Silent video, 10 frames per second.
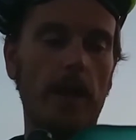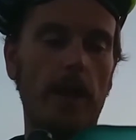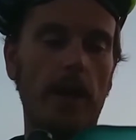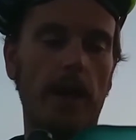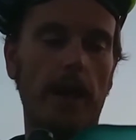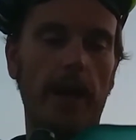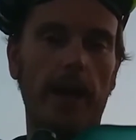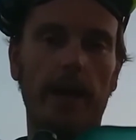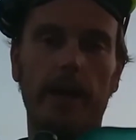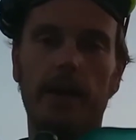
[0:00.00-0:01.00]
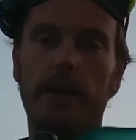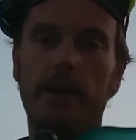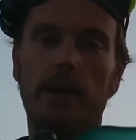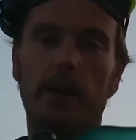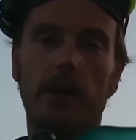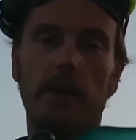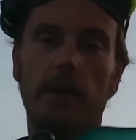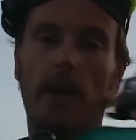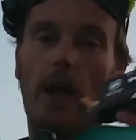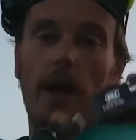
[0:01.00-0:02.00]
And
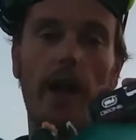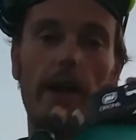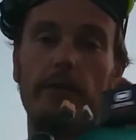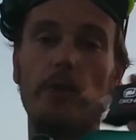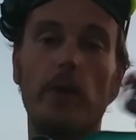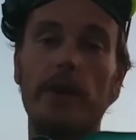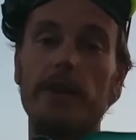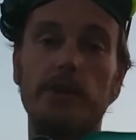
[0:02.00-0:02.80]
every one of these